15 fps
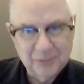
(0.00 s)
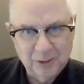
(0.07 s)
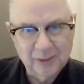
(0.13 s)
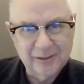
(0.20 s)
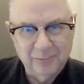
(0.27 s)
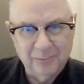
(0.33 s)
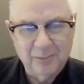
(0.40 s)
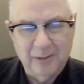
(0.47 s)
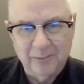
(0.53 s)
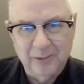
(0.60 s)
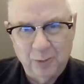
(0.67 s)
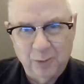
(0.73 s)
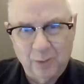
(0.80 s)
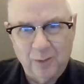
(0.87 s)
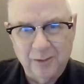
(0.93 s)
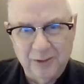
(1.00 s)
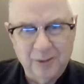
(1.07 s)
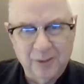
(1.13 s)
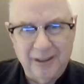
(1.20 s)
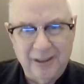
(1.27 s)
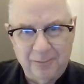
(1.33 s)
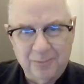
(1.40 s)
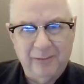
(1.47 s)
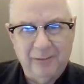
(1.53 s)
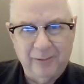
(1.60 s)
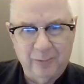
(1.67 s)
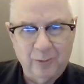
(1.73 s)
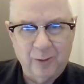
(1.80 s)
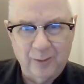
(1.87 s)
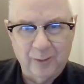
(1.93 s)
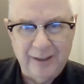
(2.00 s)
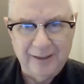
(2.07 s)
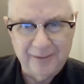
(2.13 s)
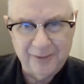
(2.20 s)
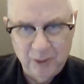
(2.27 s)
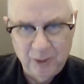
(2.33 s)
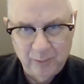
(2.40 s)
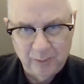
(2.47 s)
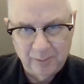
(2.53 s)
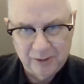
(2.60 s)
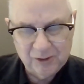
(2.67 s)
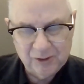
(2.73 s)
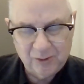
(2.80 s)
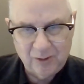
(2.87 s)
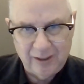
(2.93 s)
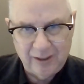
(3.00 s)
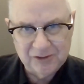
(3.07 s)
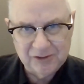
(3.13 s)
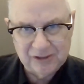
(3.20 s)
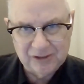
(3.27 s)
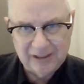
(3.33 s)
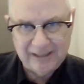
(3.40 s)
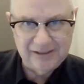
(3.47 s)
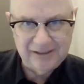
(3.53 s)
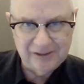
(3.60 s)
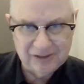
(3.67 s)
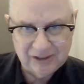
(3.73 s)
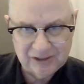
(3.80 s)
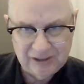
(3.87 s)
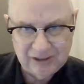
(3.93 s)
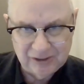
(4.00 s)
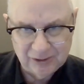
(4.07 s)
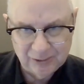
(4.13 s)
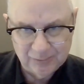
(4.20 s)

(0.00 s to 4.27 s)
Look remember, you and I probably were around the Cuban Missile Crisis in 1962.